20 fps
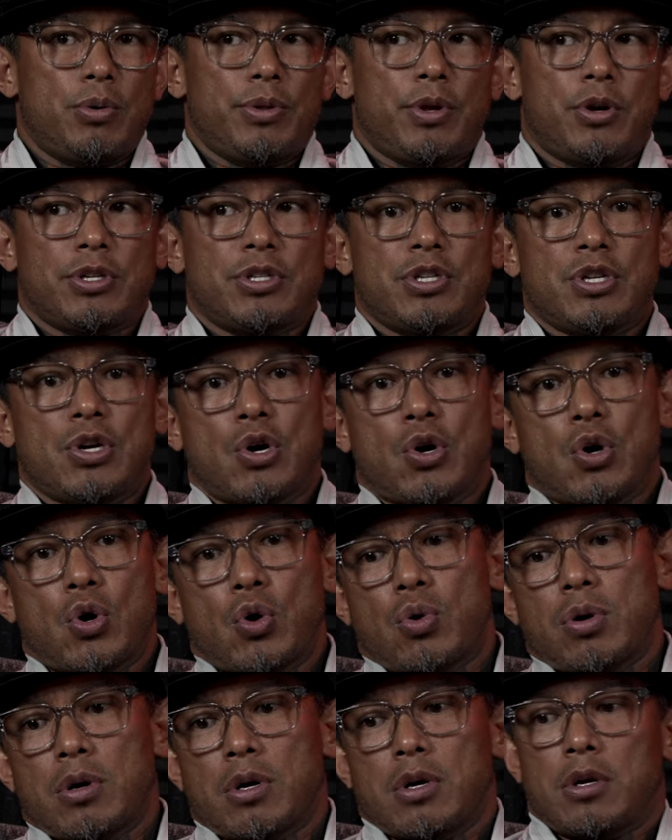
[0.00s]
There's
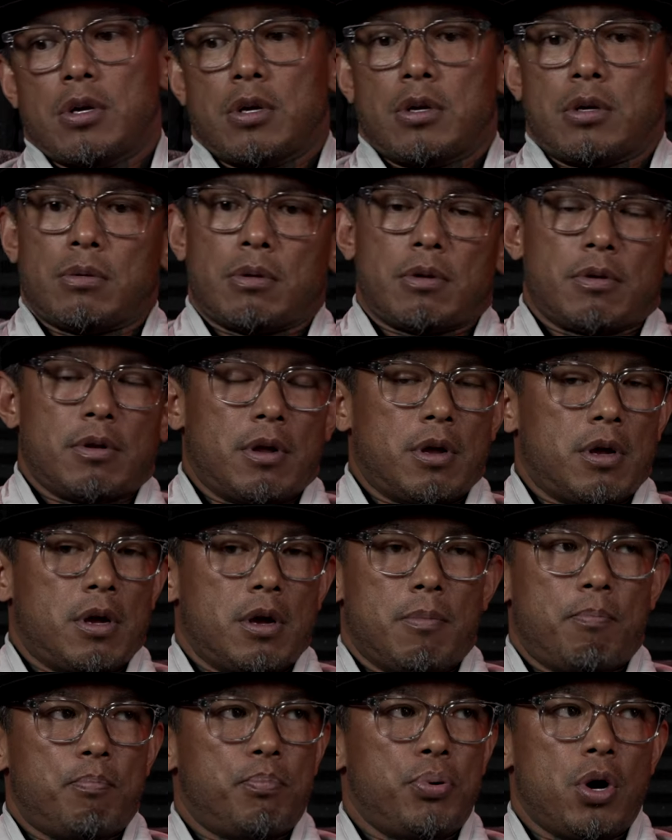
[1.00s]
no
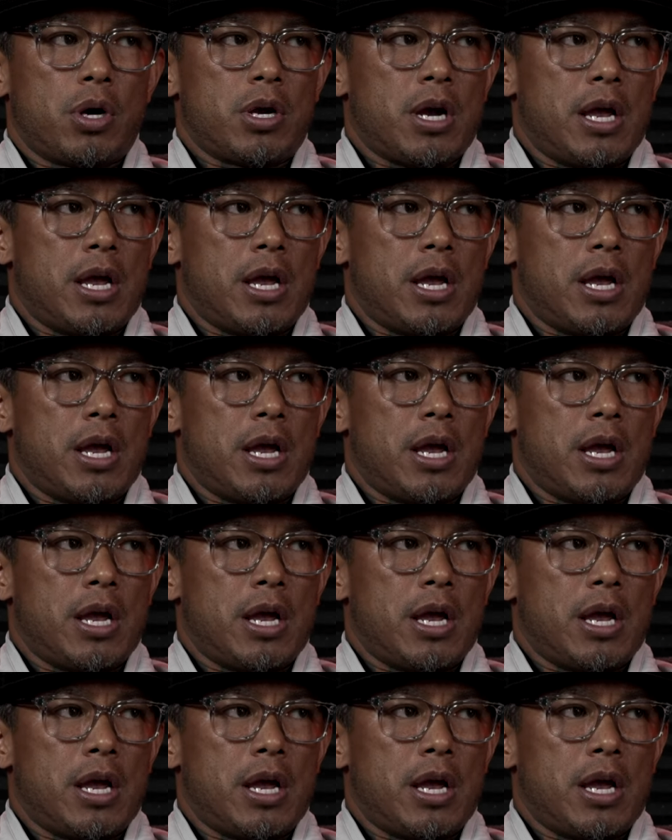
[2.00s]
book